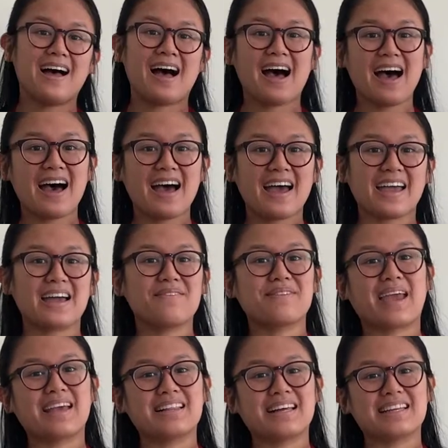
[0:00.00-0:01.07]
Hi, I'm
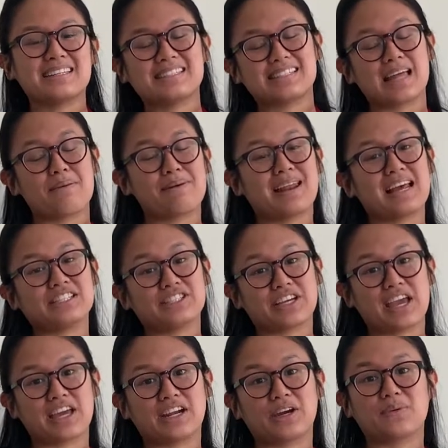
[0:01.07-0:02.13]
Caitlin, SnapEd
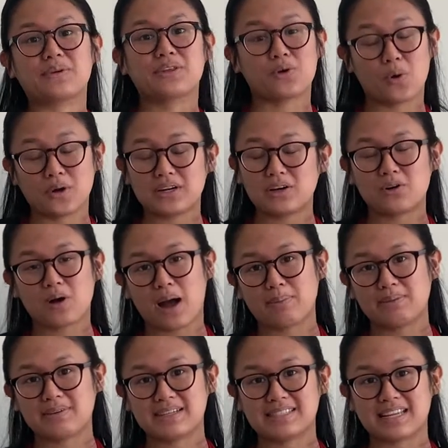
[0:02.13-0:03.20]
educator with Cornell
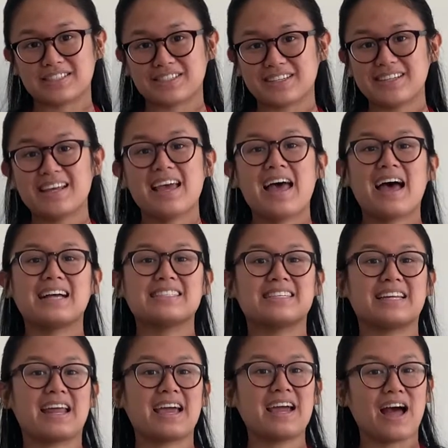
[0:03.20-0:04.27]
Cooperative Extension, and
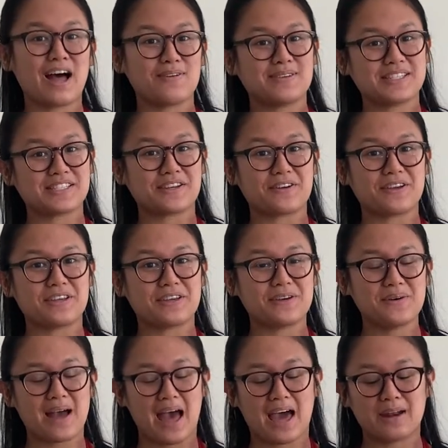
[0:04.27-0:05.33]
today I'll be showing
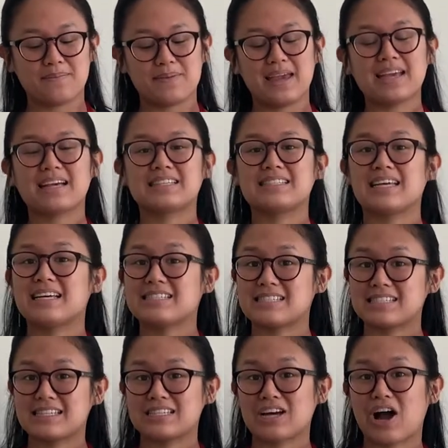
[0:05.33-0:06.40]
you how to make
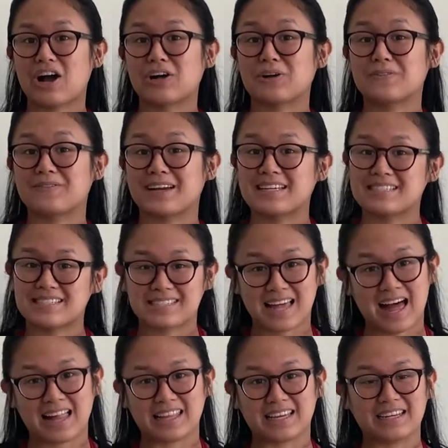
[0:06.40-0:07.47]
tasty taco rice
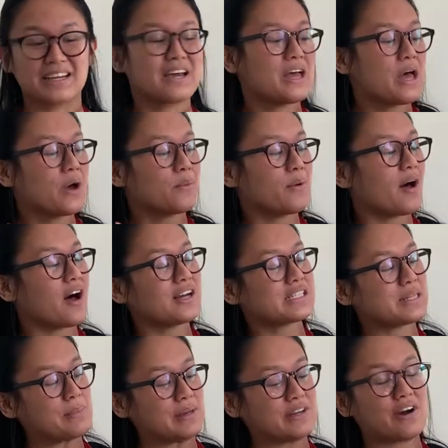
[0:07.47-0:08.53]
salad. We'll
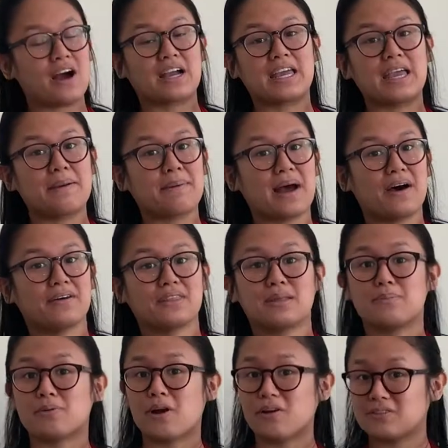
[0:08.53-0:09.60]
also be talking about the
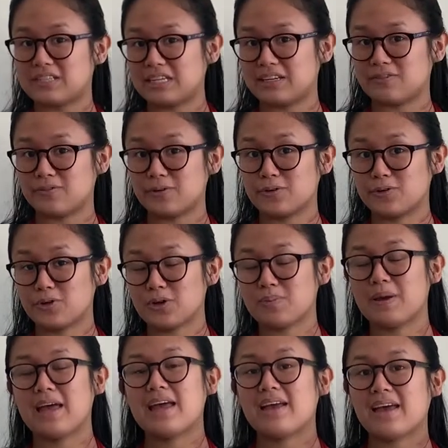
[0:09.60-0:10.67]
protein food
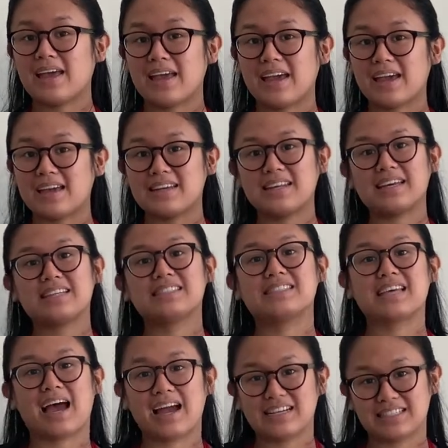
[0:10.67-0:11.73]
group and
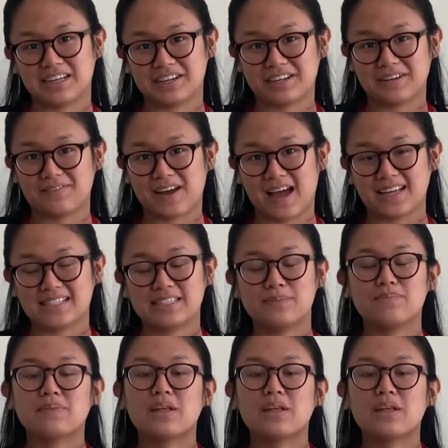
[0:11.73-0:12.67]
dietary fat.